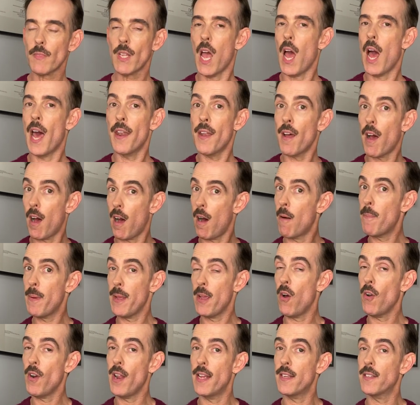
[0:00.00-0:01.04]
And I'll be
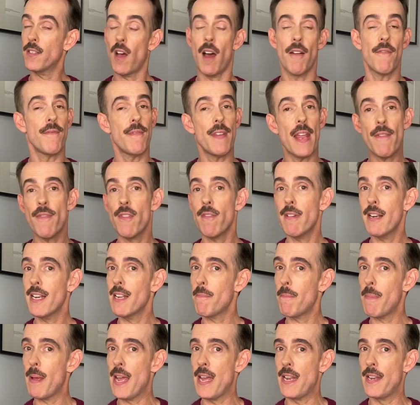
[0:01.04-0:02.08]
honest, I've never really
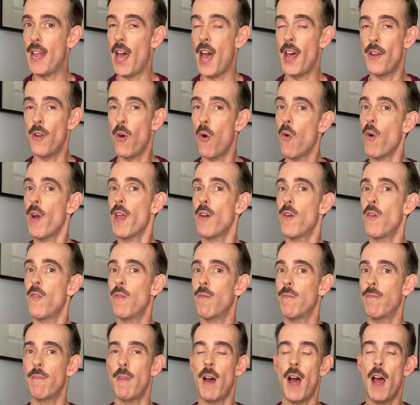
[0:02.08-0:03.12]
been an
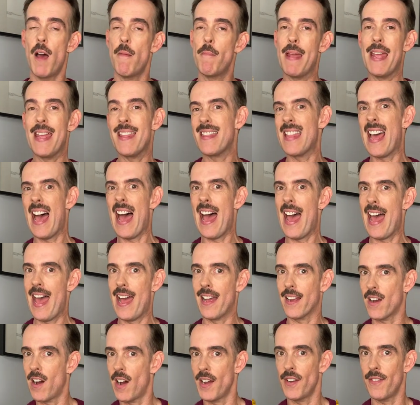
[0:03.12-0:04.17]
oil in the hair
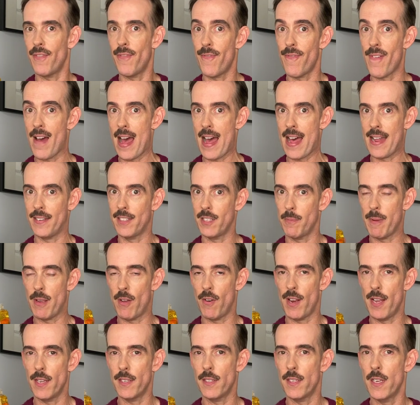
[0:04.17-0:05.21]
kind of fan, to be
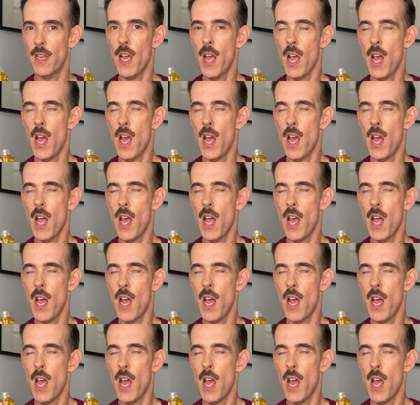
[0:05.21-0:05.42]
honest.